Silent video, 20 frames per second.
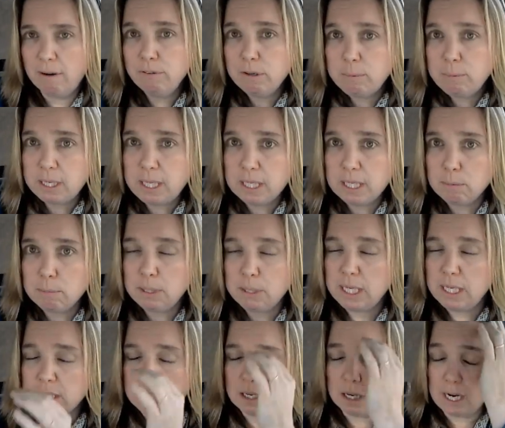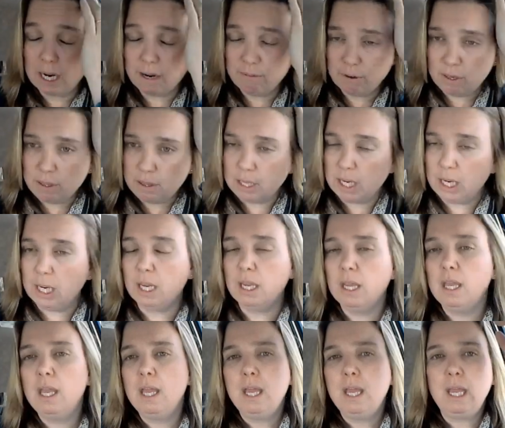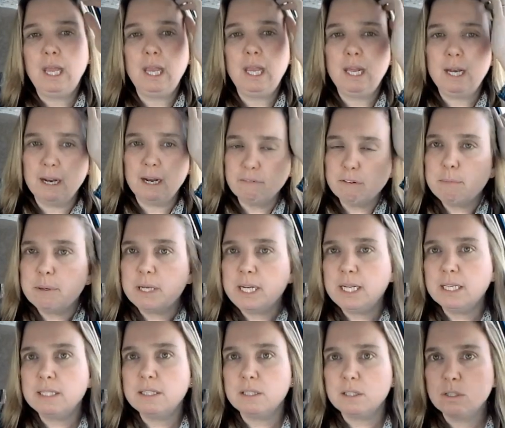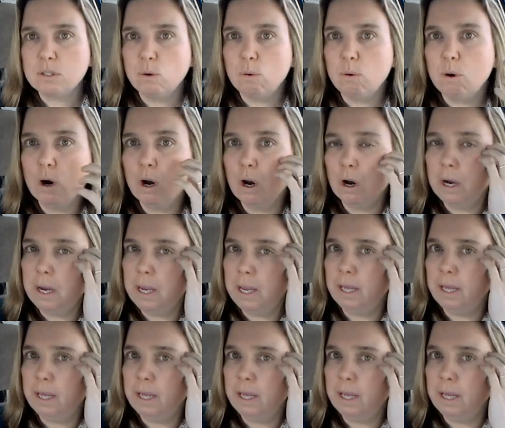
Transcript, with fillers: Everybody competes on everything, and everybody gets a score.